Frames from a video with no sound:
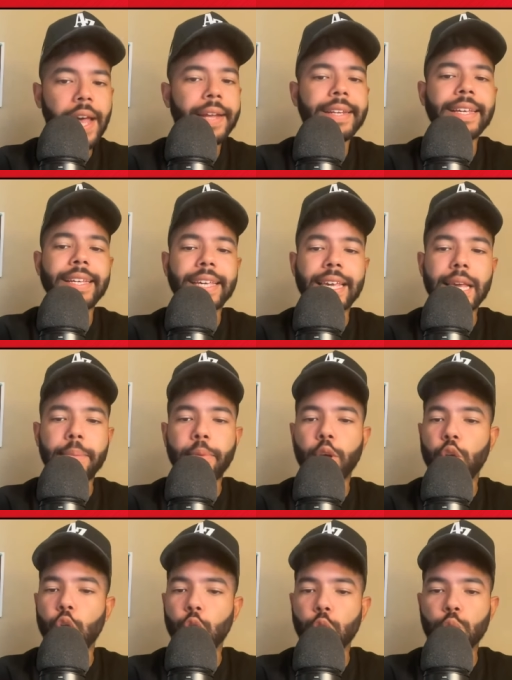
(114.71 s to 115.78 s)
to keep
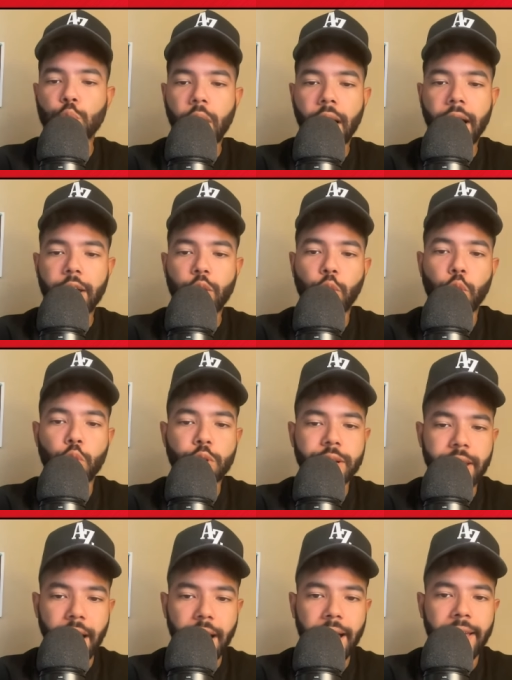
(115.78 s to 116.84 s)
your ride or
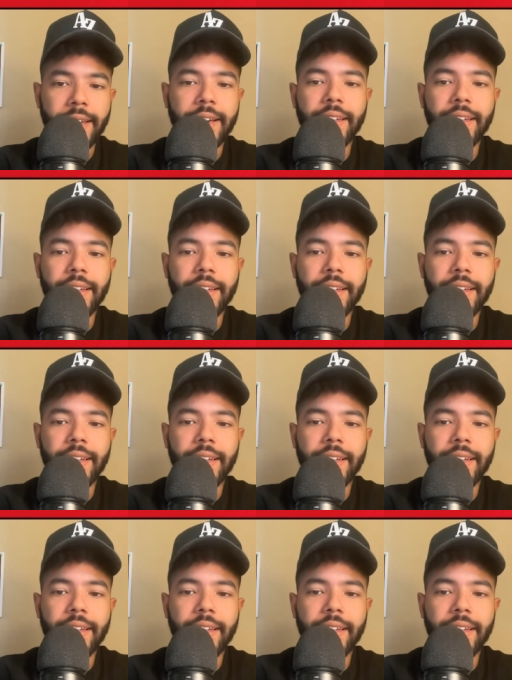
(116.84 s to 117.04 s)
die